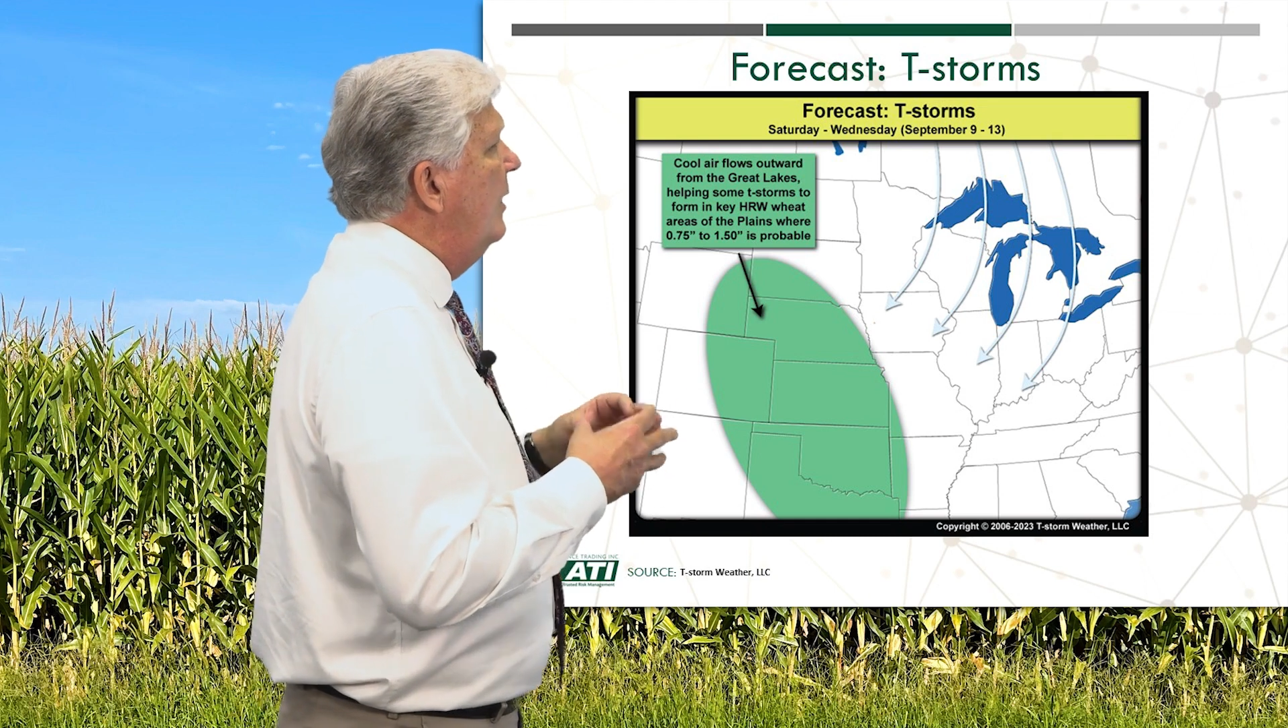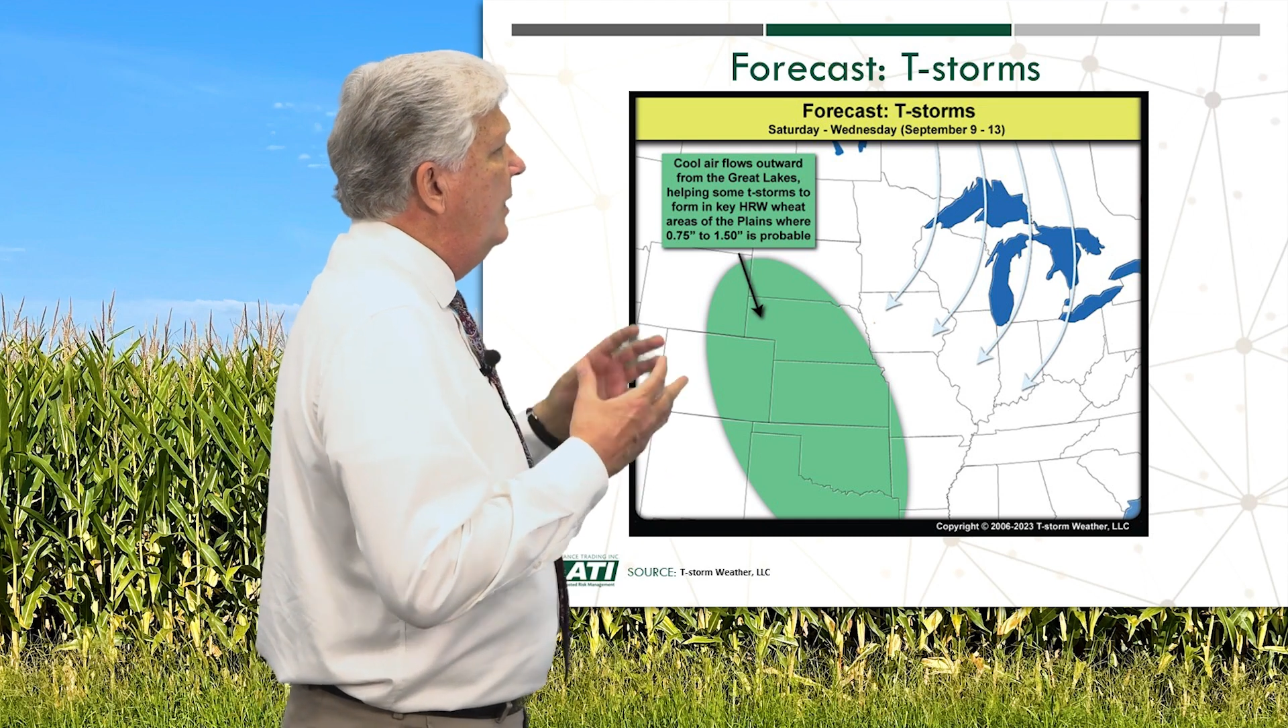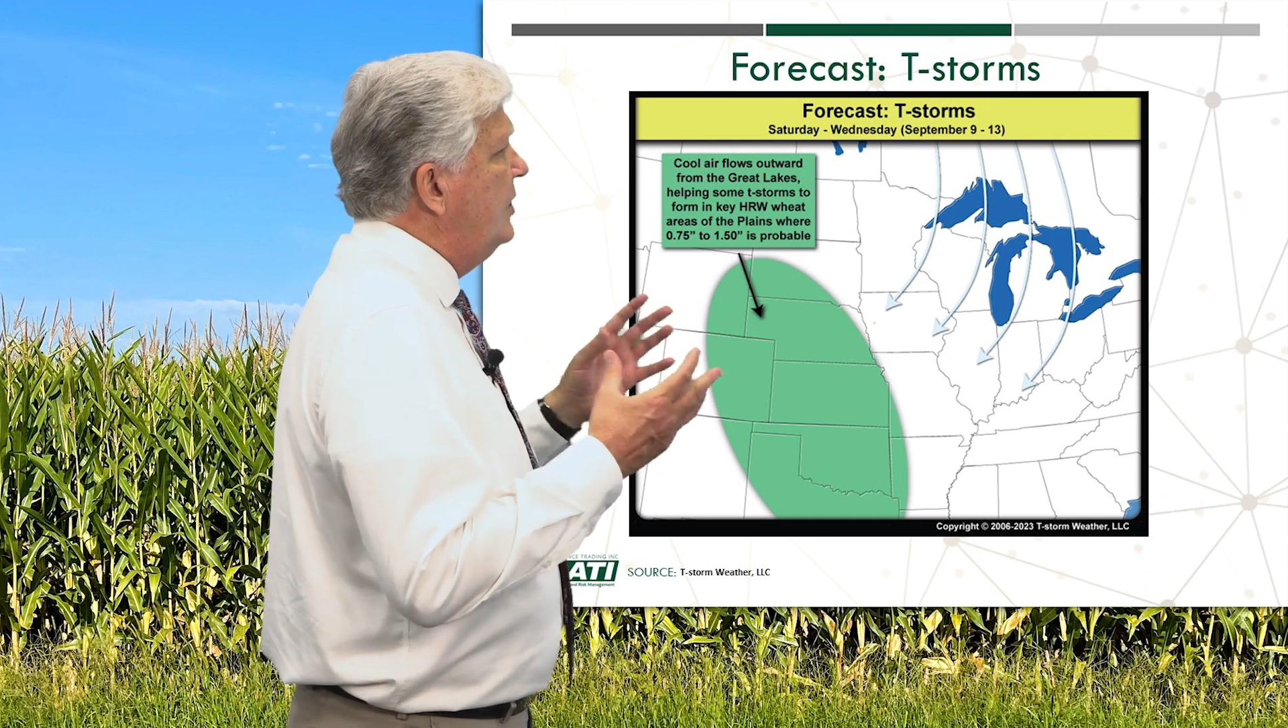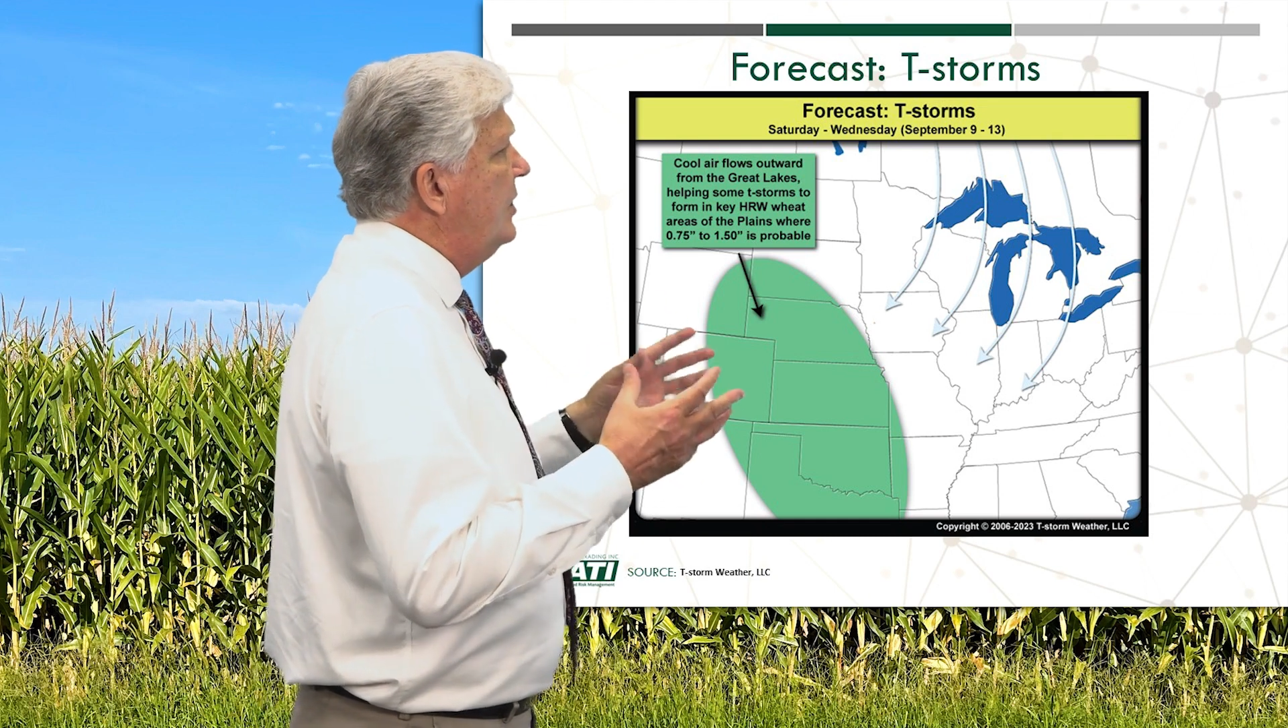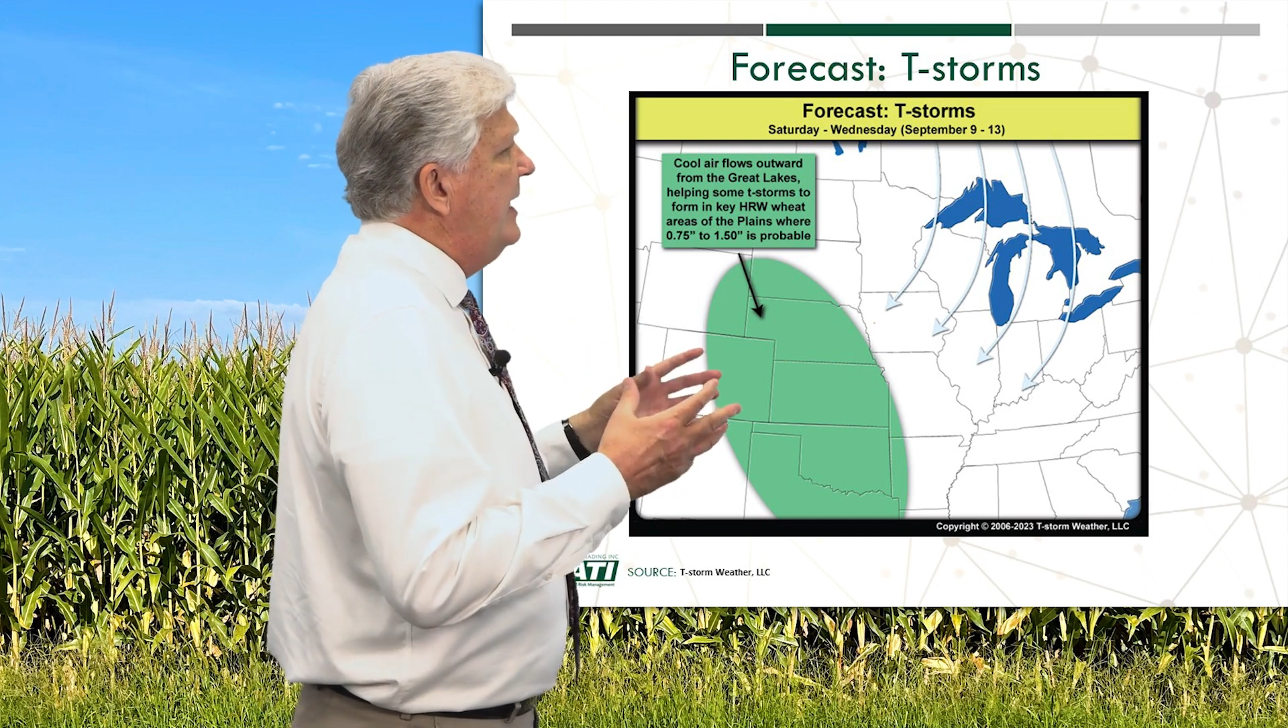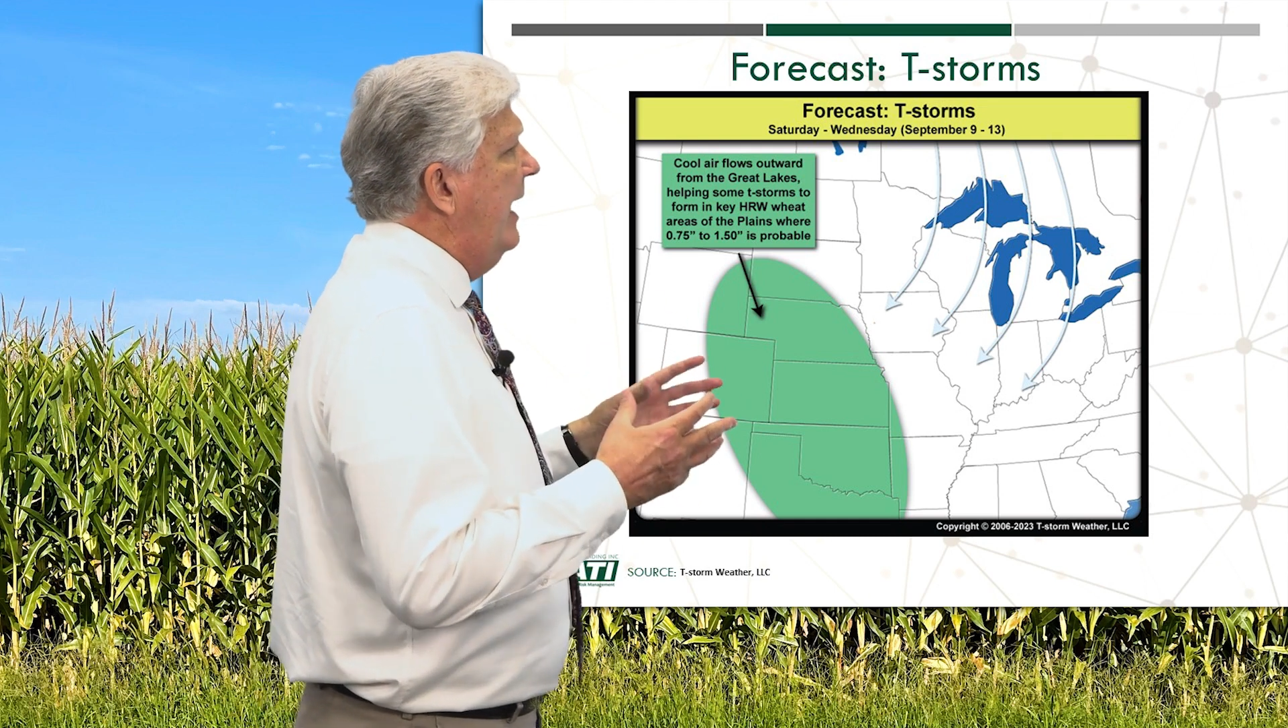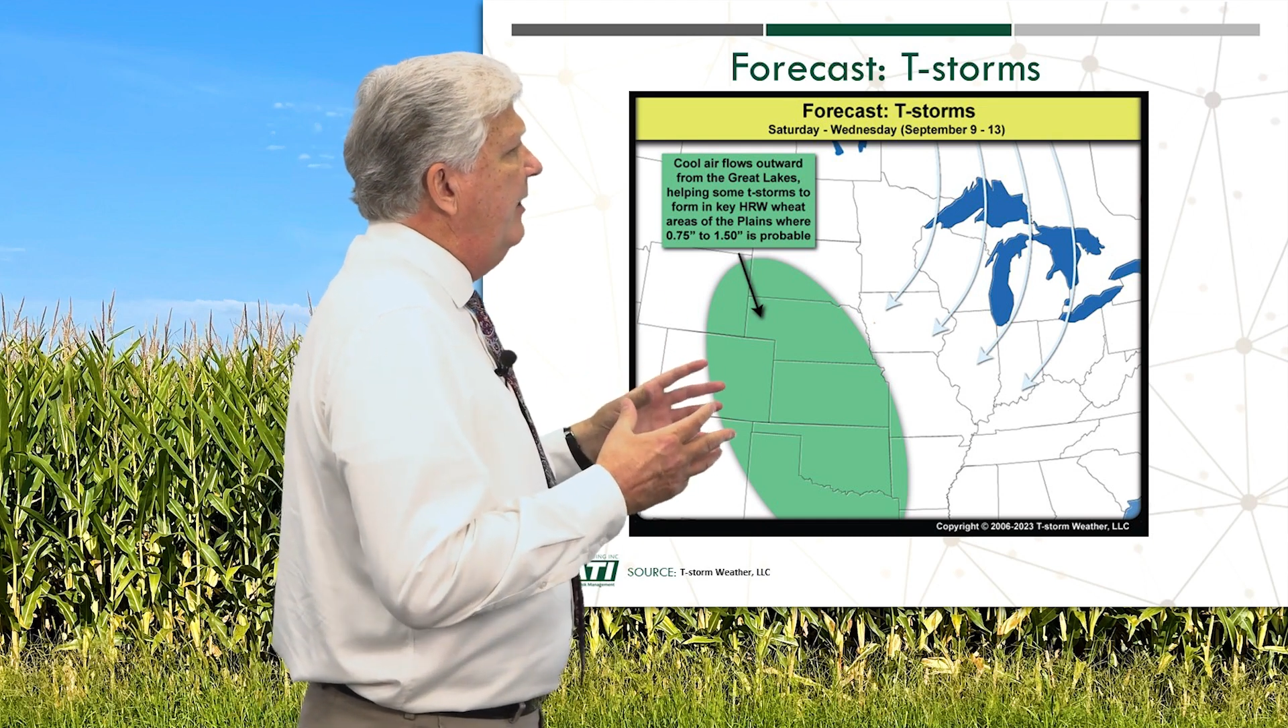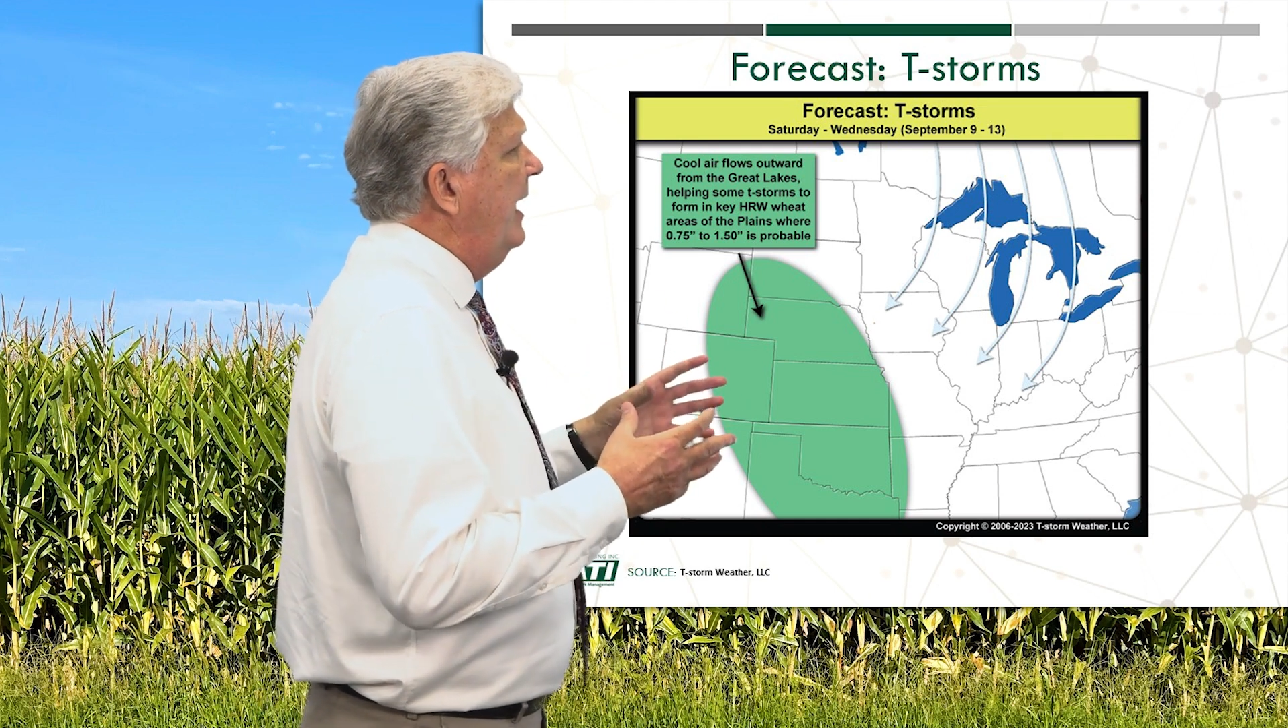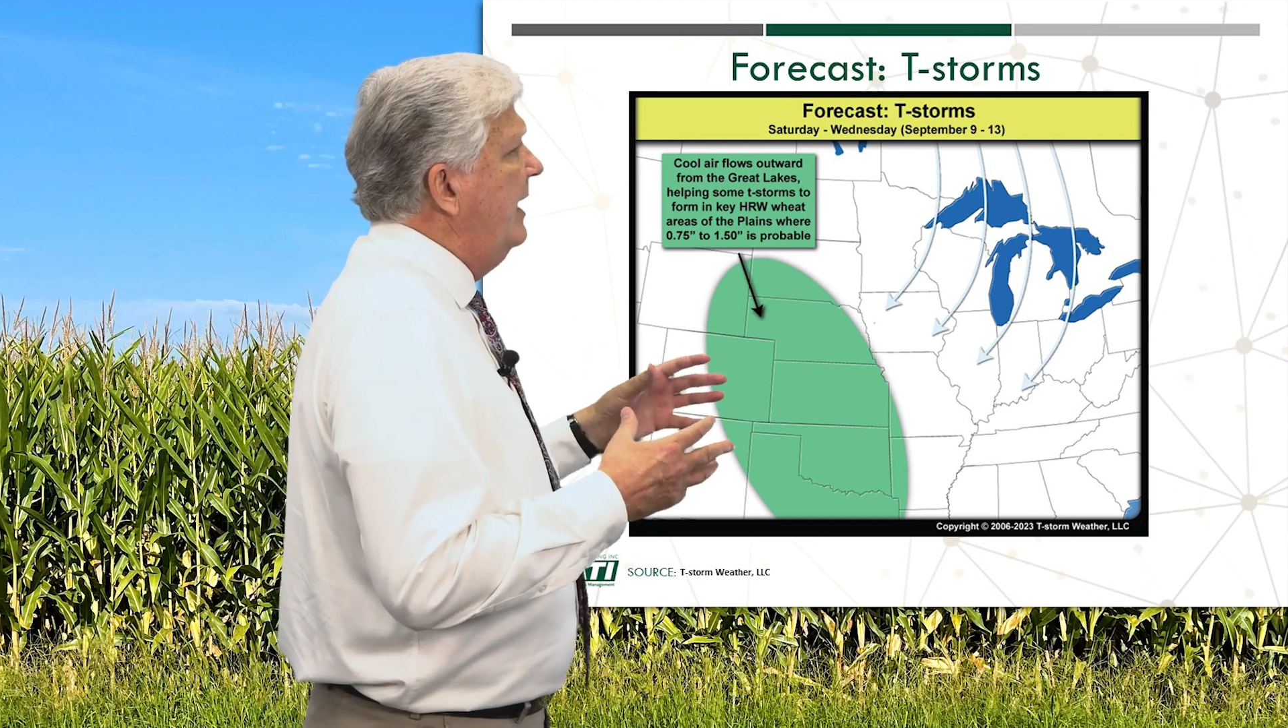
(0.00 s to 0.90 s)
which is Saturday,